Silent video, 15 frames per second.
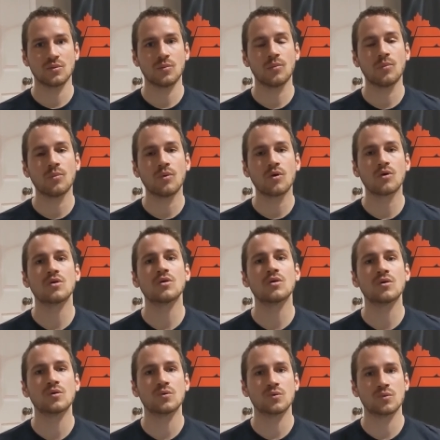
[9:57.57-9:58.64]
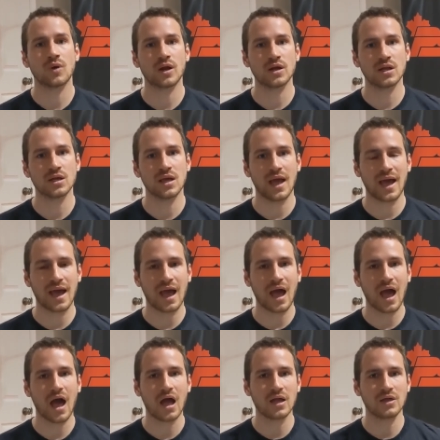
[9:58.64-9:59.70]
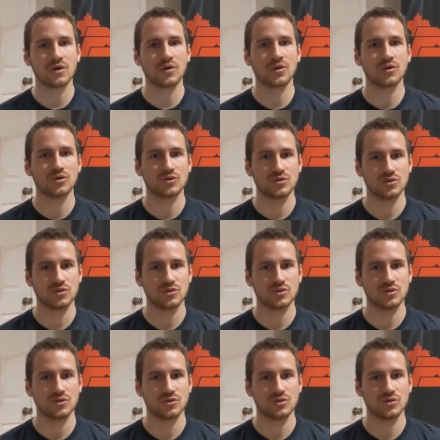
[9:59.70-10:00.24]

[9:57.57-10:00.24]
more running at higher